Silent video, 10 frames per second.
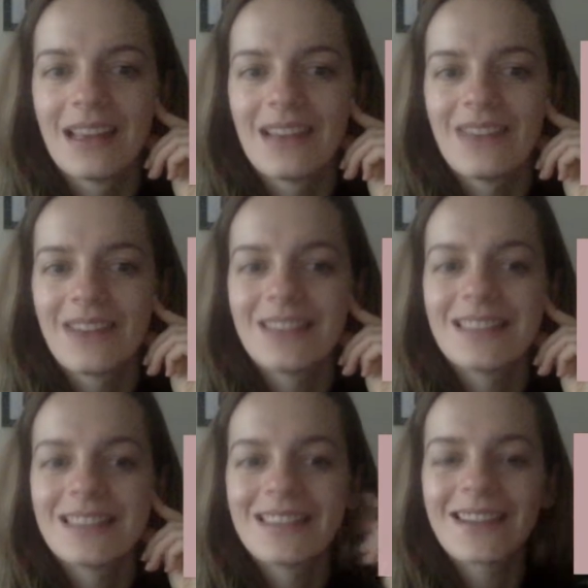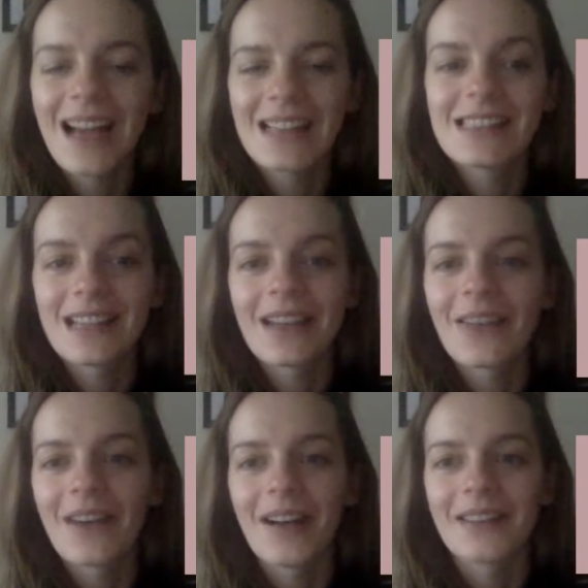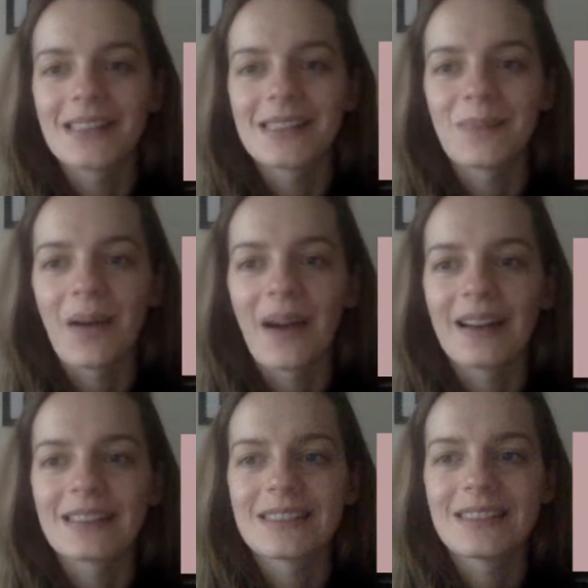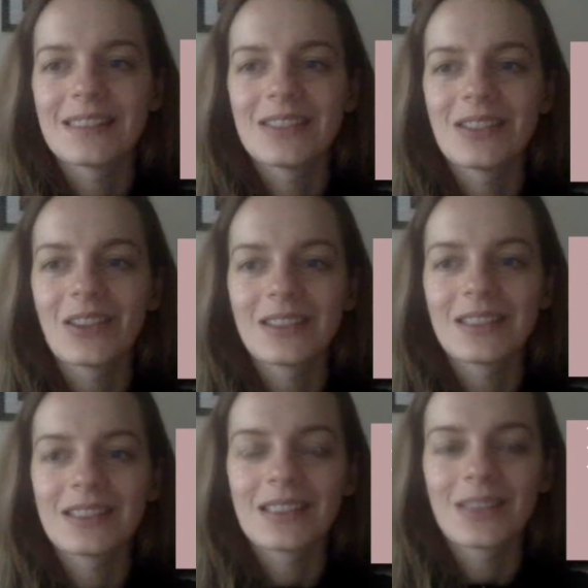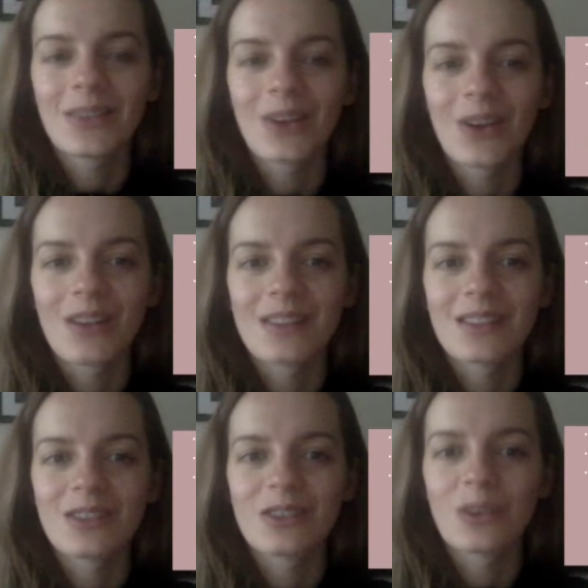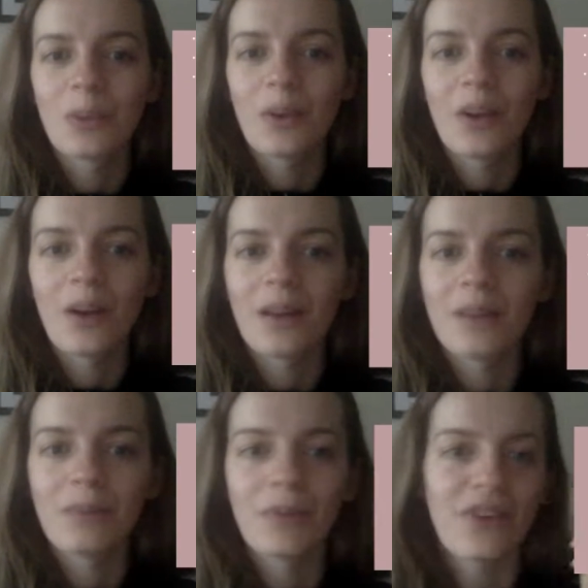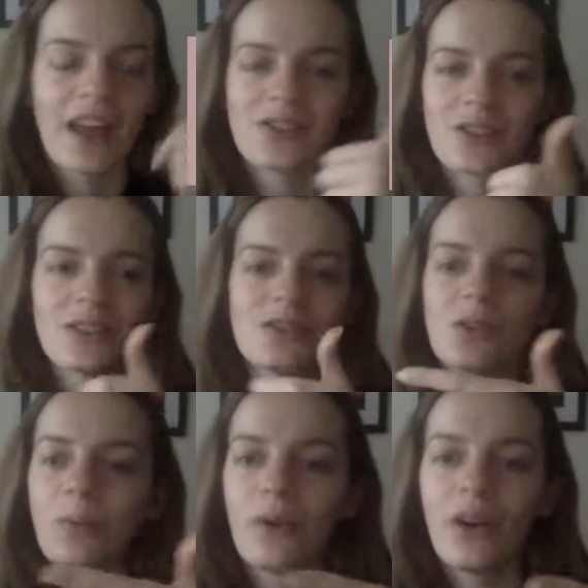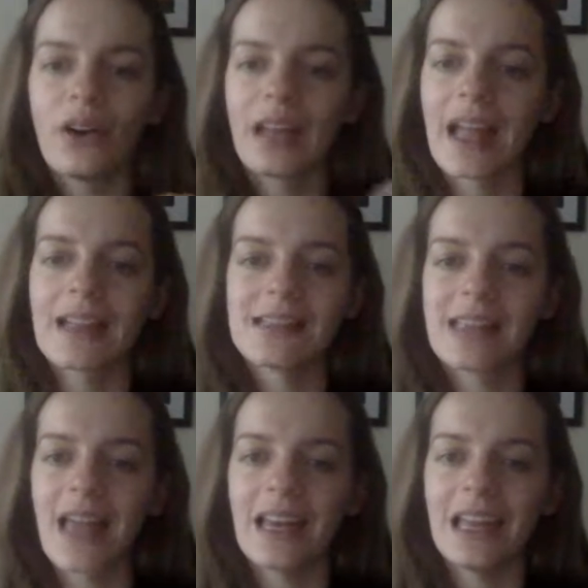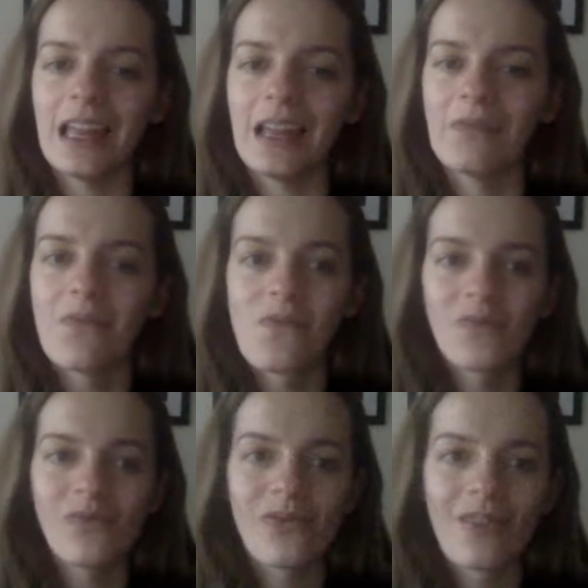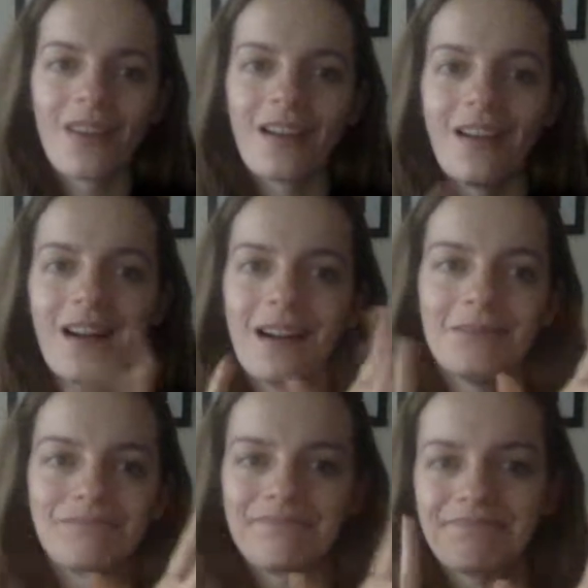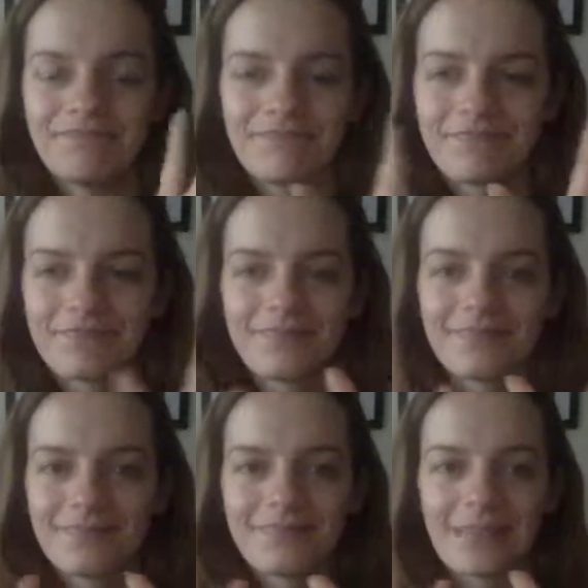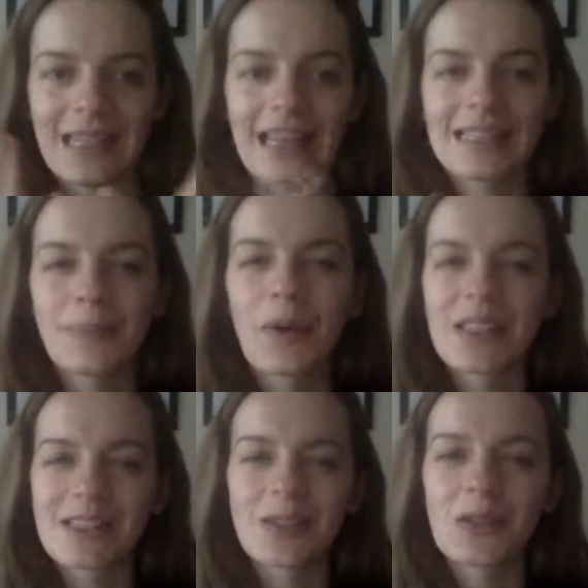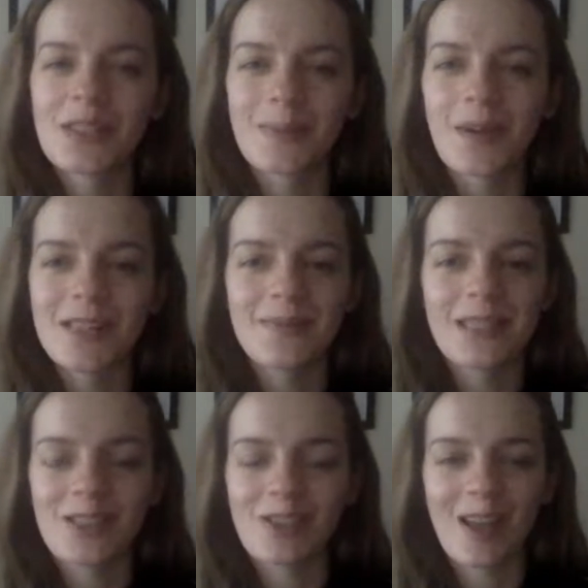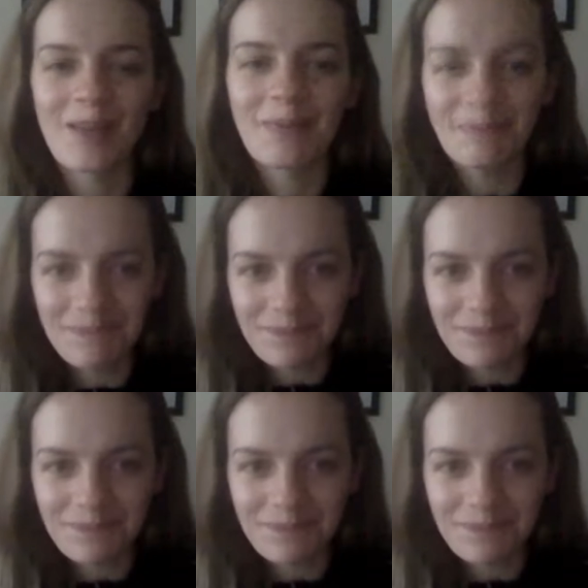What did you guys think about this part? Did you notice it was super unprofessional, super against any um, like good sportsmanship?